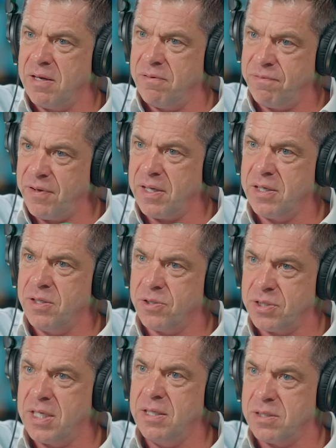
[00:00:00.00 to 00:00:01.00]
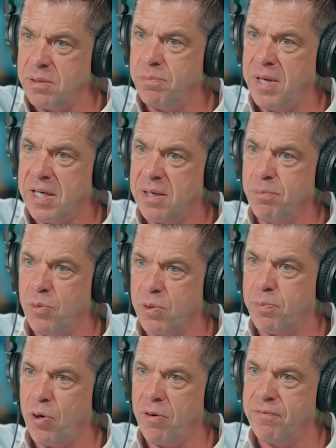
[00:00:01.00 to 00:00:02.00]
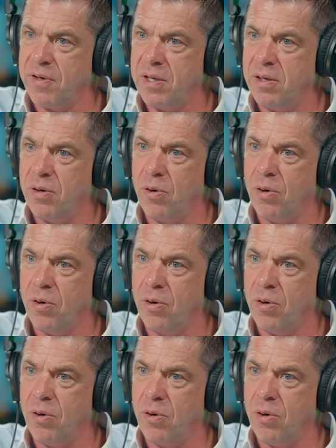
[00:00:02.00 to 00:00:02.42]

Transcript: and filling your seats and making more profit?